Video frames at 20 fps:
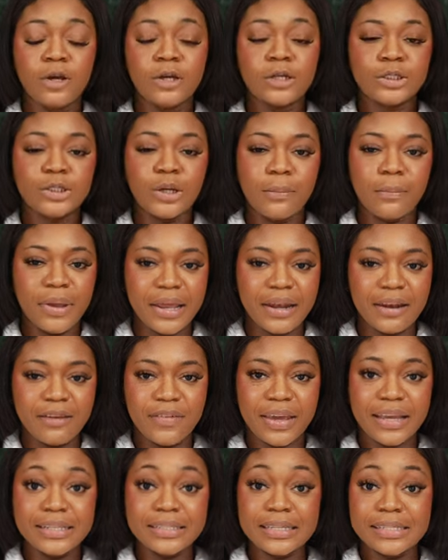So Main
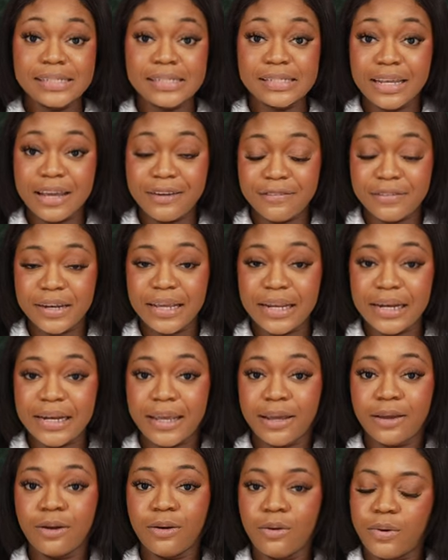Event is
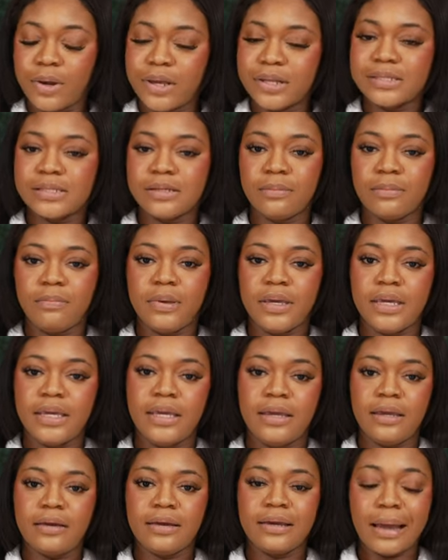definitely going to
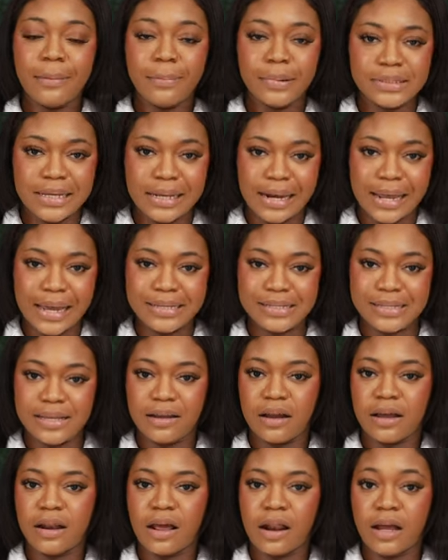be capitalizing
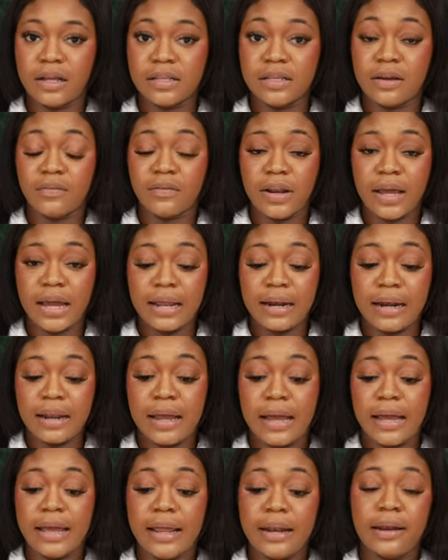on a lot of that.
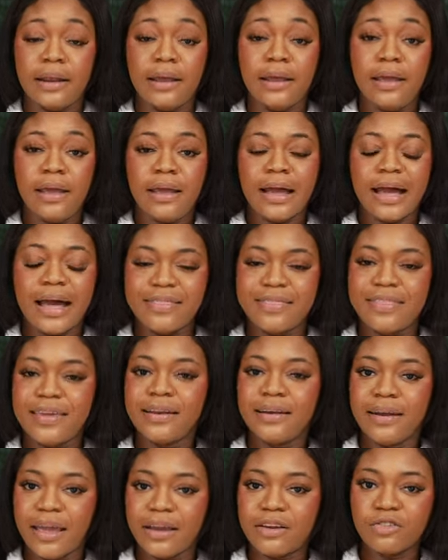And I think
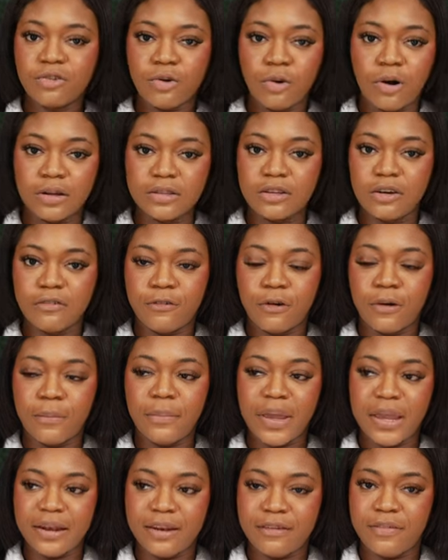next quarter for
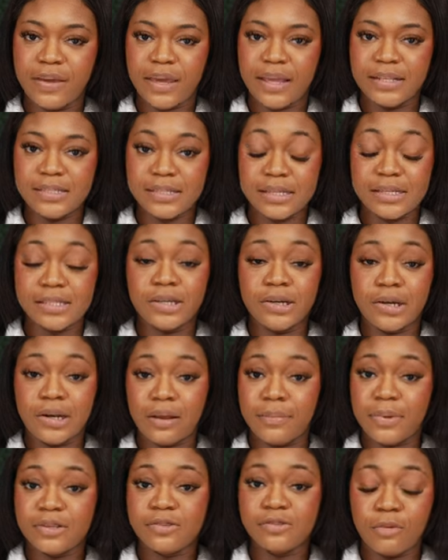Main Event is going to
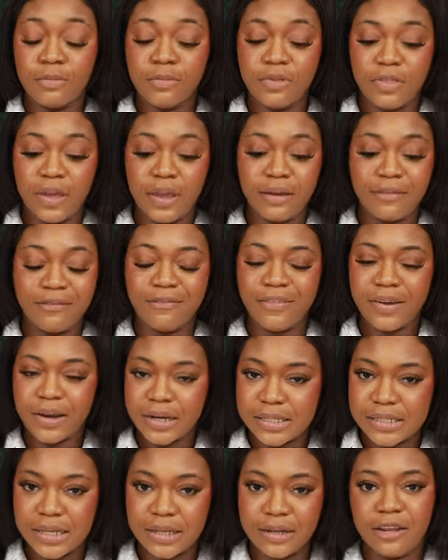be something
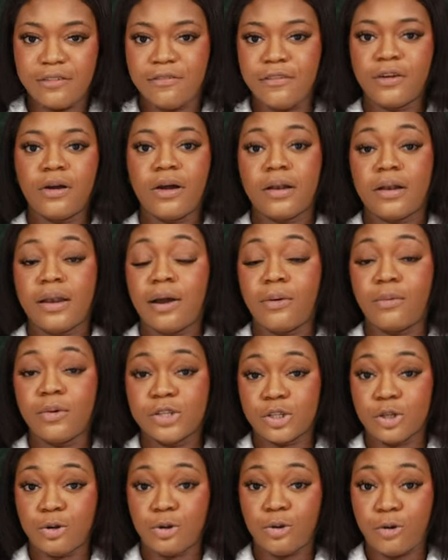very significant that we
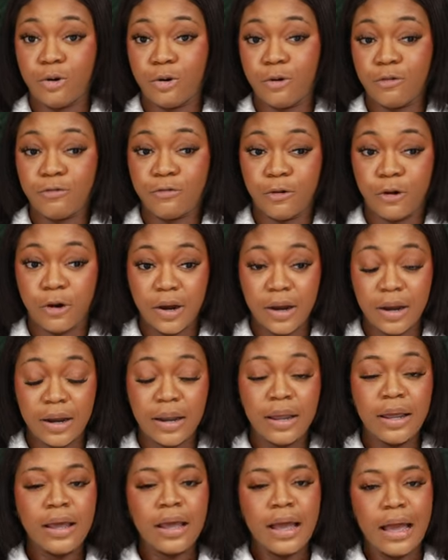should look out for,
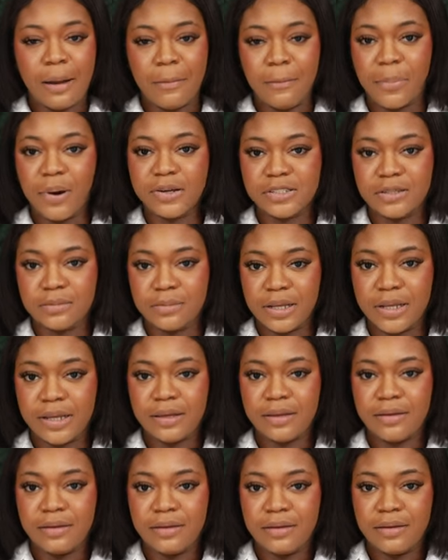and
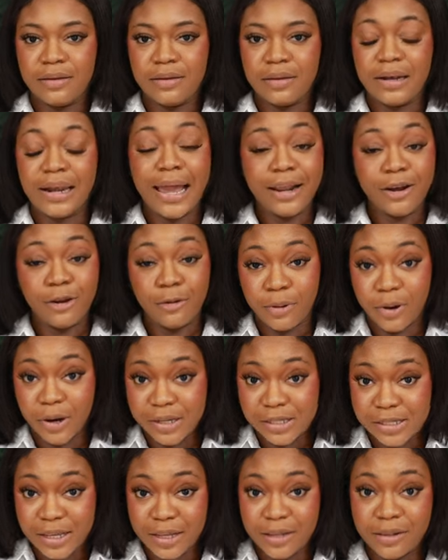possibly line up
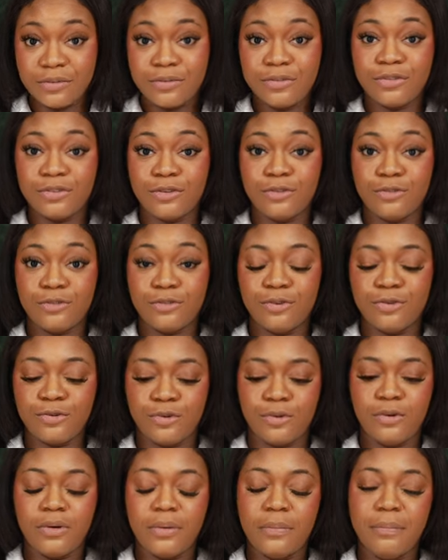ourselves
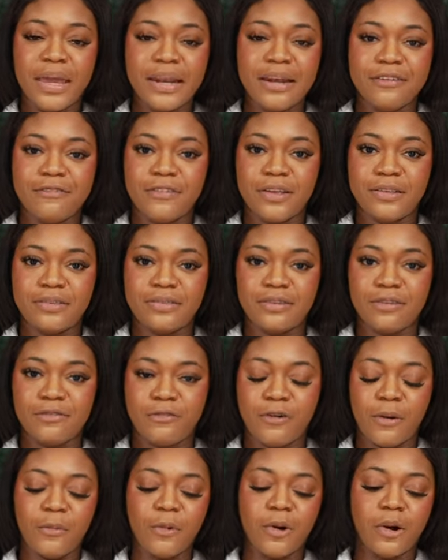to benefit
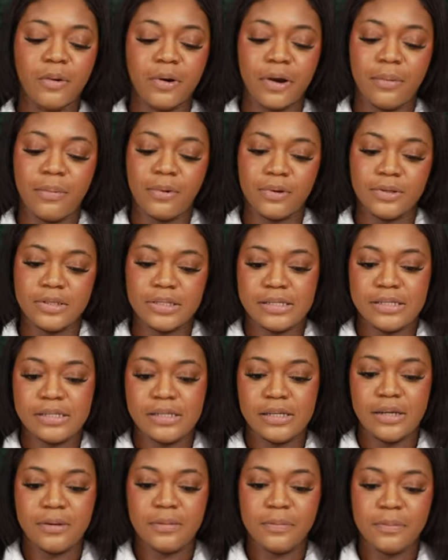from what we're about to
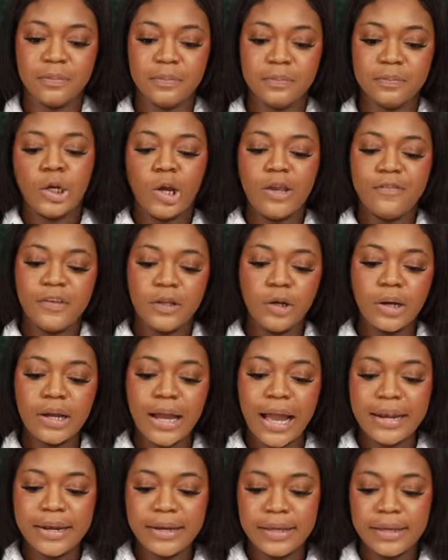see. Now, if you look
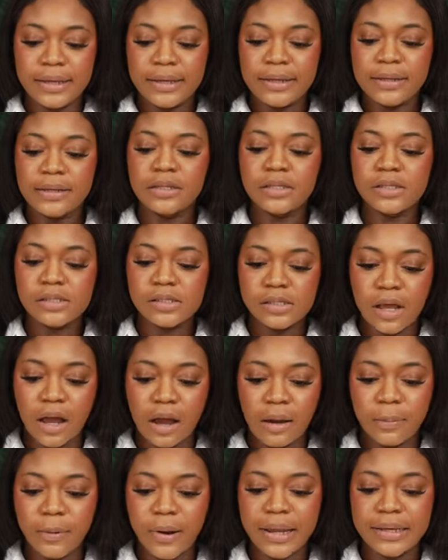at the
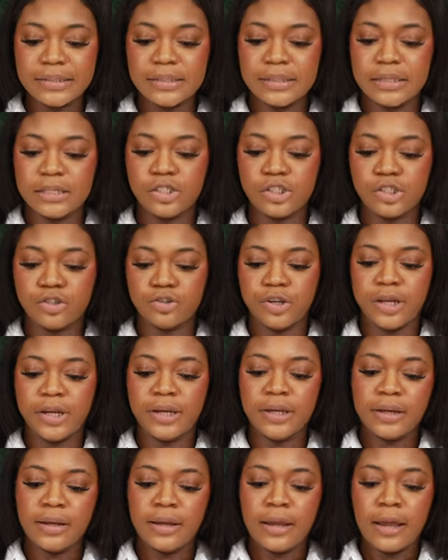stock price
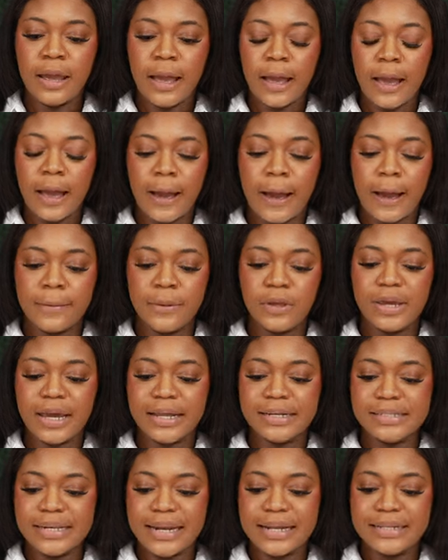history, you
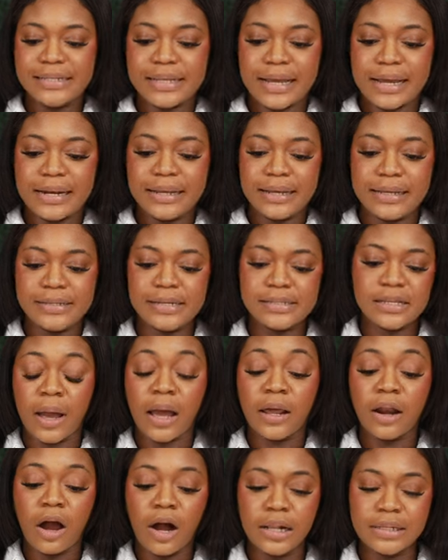can see that it hit
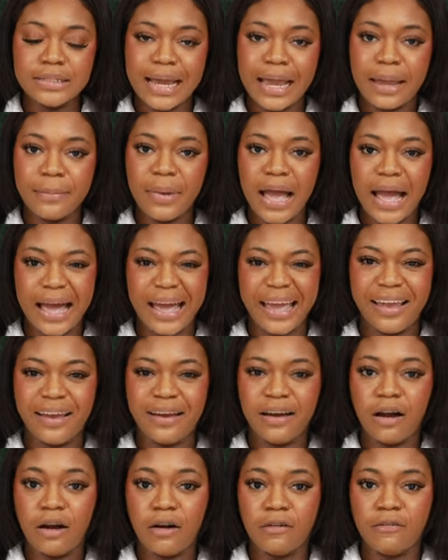an all-time high
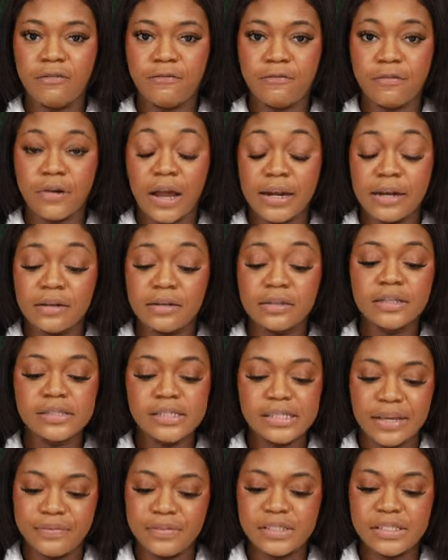of at the
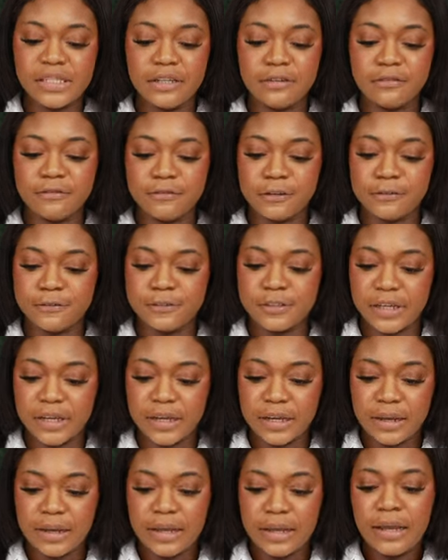
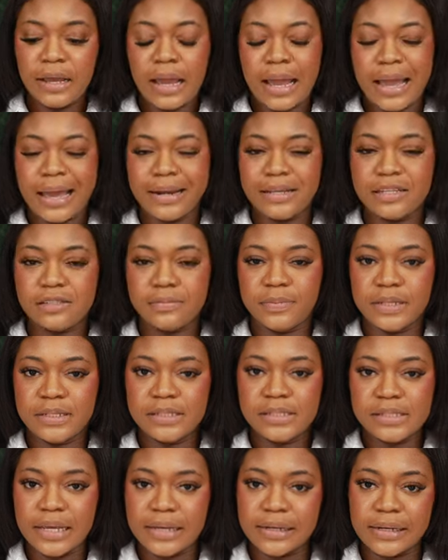$17.50, and it's been
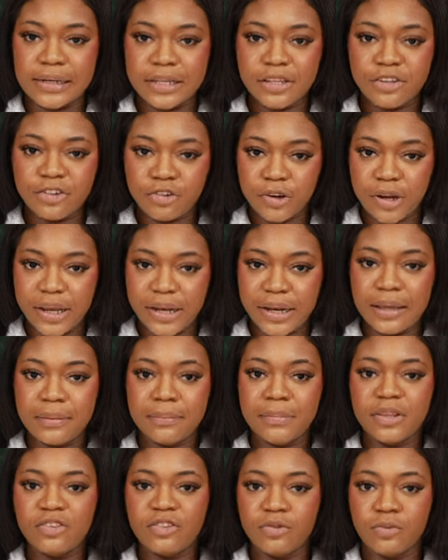steadily trading
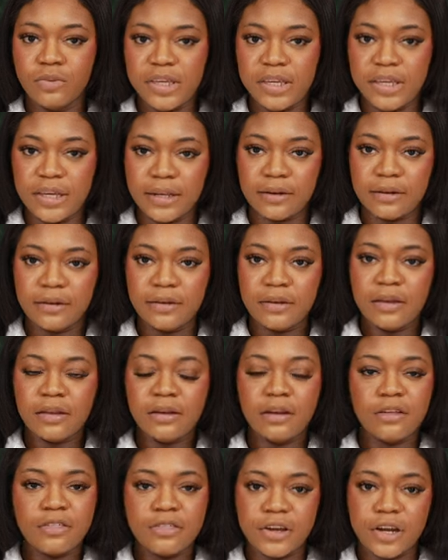between
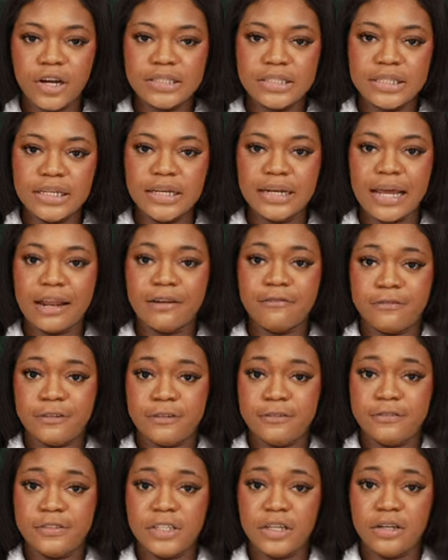the $13 and
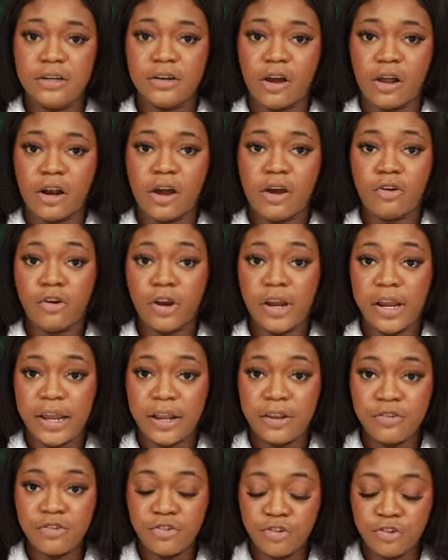$15
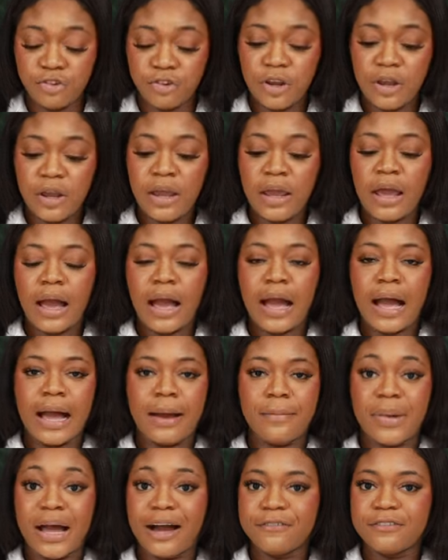range.
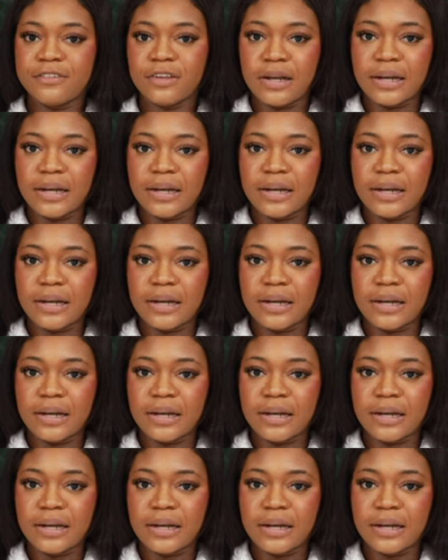after